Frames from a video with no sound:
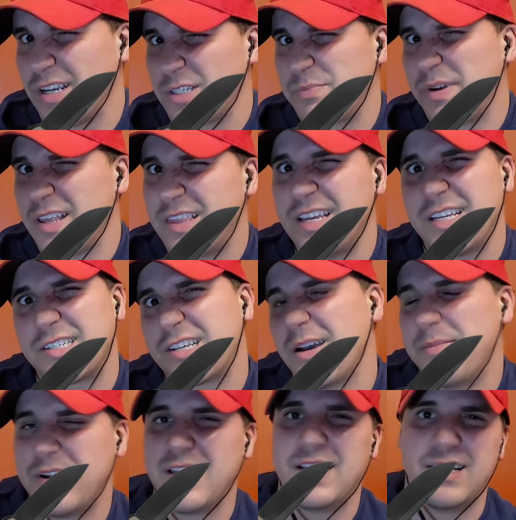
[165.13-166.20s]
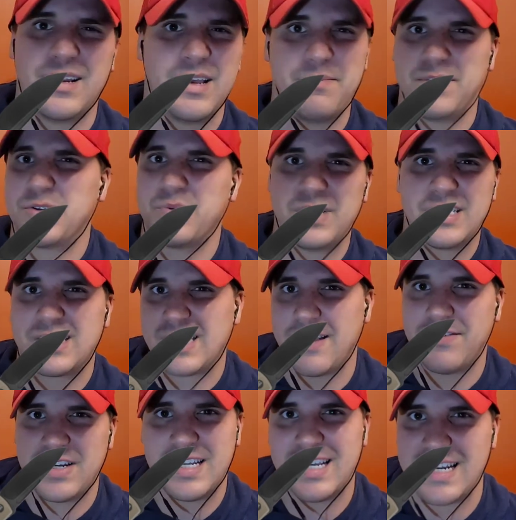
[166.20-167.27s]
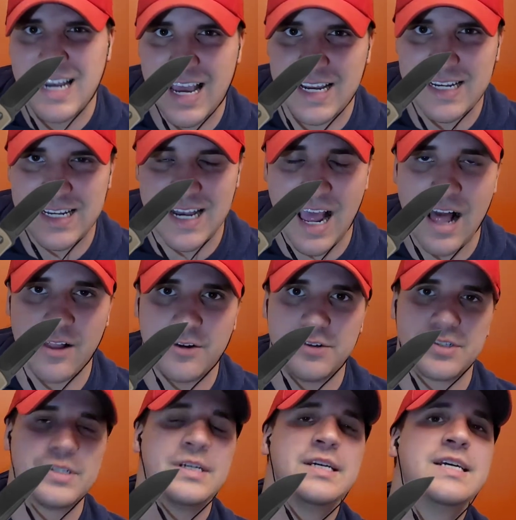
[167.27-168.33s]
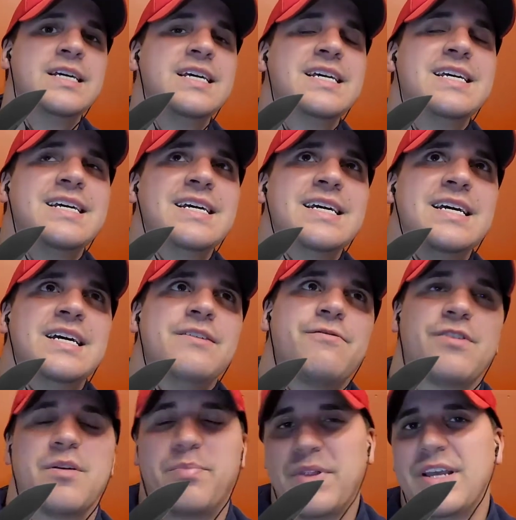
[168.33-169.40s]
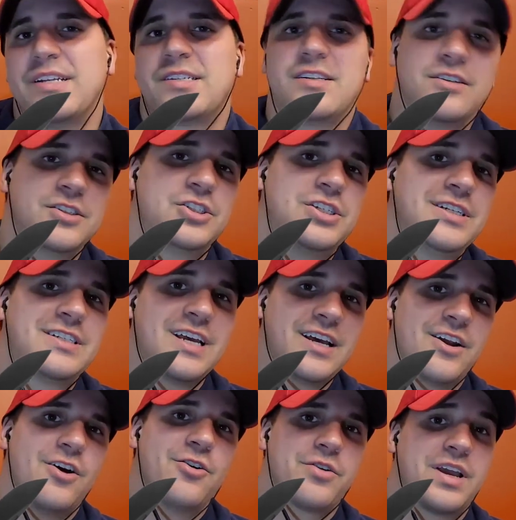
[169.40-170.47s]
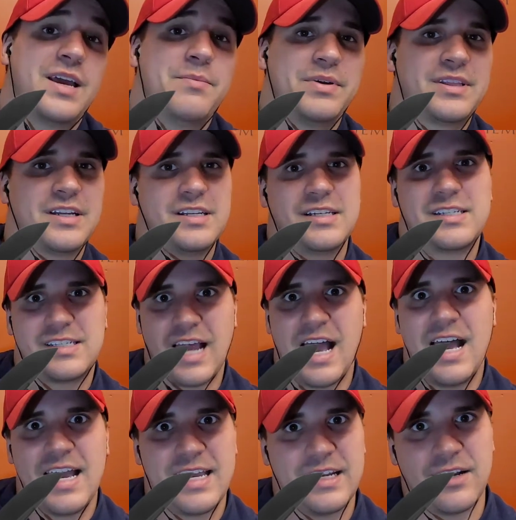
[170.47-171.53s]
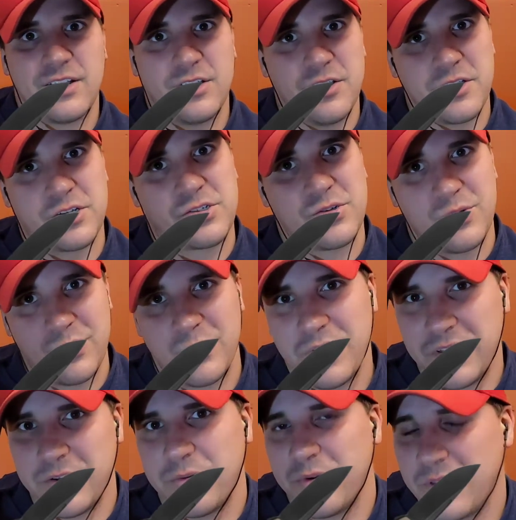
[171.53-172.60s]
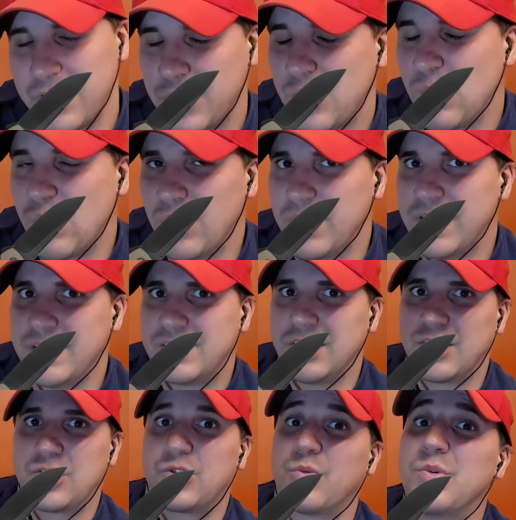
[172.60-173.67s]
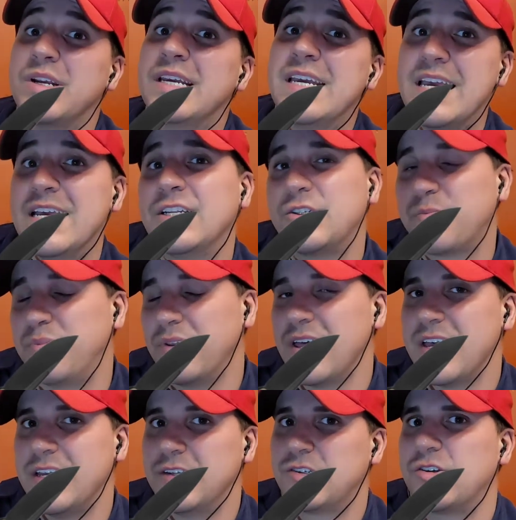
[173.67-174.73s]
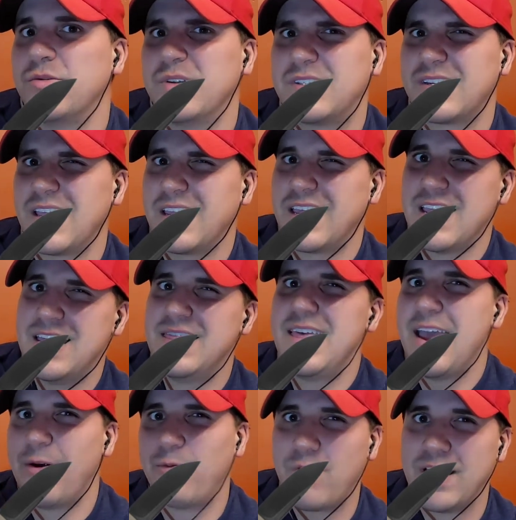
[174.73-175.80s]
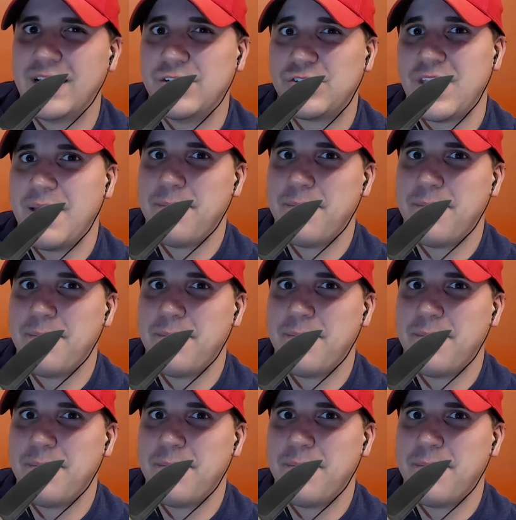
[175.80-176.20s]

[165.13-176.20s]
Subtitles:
but I think it's coming in between $70 and $90. For the blade steel and G10, okay, but the design looks really cool. It's a 3-inch blade, so it's like in that range that